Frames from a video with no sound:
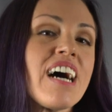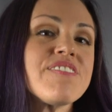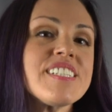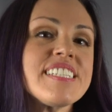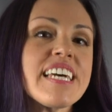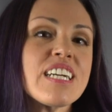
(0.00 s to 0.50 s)

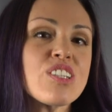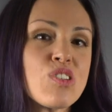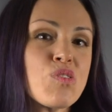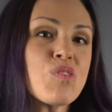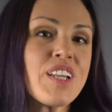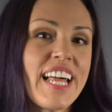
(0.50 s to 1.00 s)
have to take
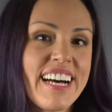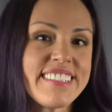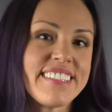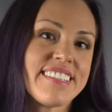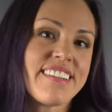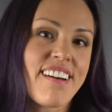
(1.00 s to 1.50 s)
2
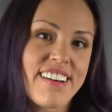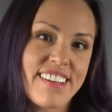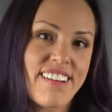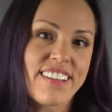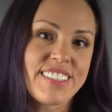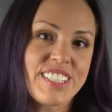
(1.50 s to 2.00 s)
classes in
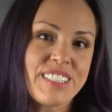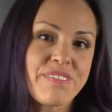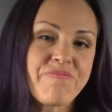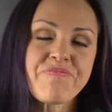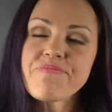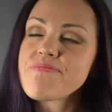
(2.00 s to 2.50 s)

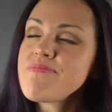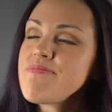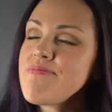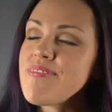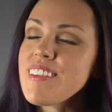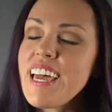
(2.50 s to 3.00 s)
audiology.
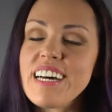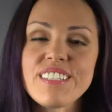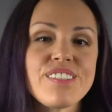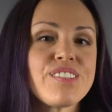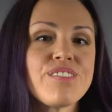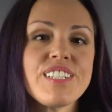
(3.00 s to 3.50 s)

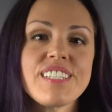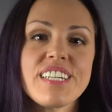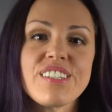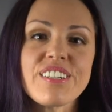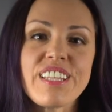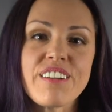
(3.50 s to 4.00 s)
As soon as I
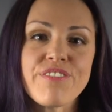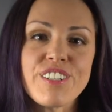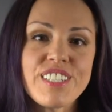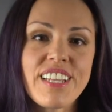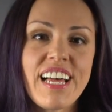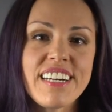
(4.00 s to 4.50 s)
took that
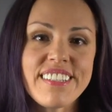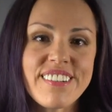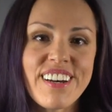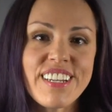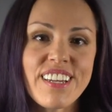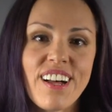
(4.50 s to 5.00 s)
first class in
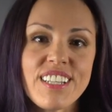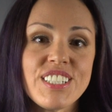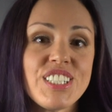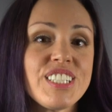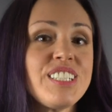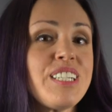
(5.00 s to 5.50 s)

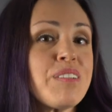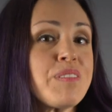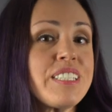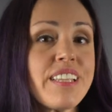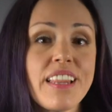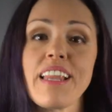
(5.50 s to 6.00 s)
audiology, it
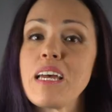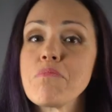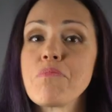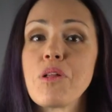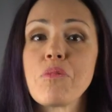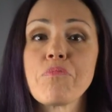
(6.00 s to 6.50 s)
was the
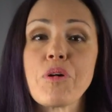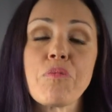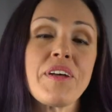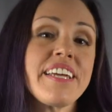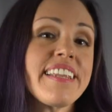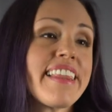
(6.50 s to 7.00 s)
light bulb
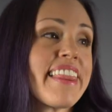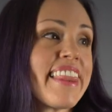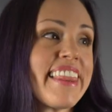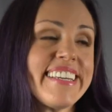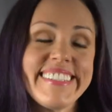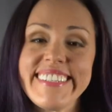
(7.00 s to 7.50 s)
moment.
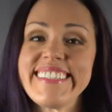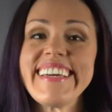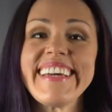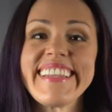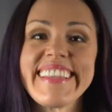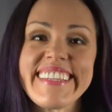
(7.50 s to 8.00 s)
This is
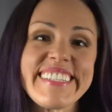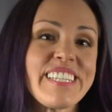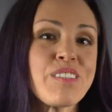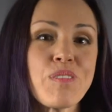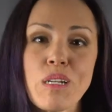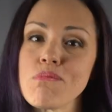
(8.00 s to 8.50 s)
it. This
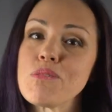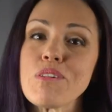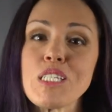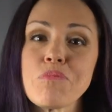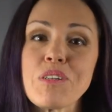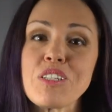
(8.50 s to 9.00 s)
is what I'm
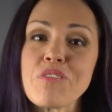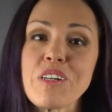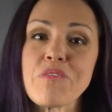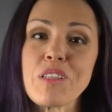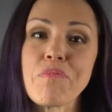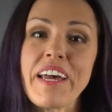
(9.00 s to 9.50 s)
supposed to be
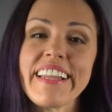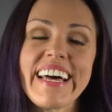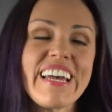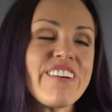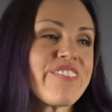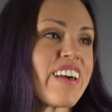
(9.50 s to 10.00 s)
doing with my
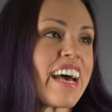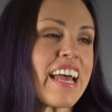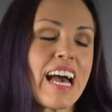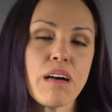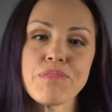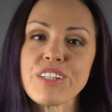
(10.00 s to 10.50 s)
life.
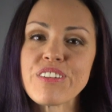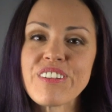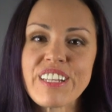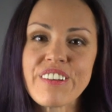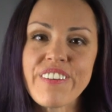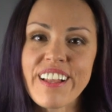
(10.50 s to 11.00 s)
I
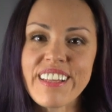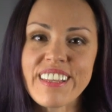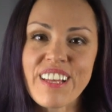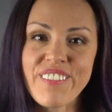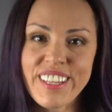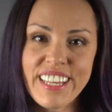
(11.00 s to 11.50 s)
absolutely fell in
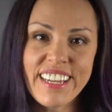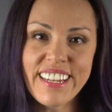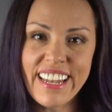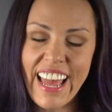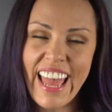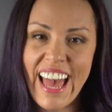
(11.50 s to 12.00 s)
love with it,
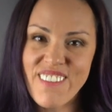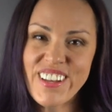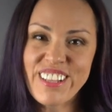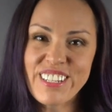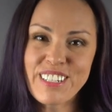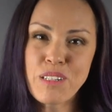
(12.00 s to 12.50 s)
and I
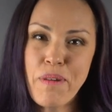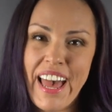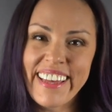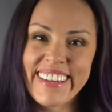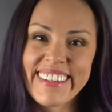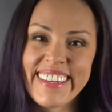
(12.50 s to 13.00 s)
haven't looked
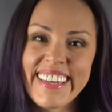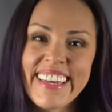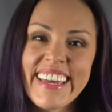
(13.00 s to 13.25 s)
back.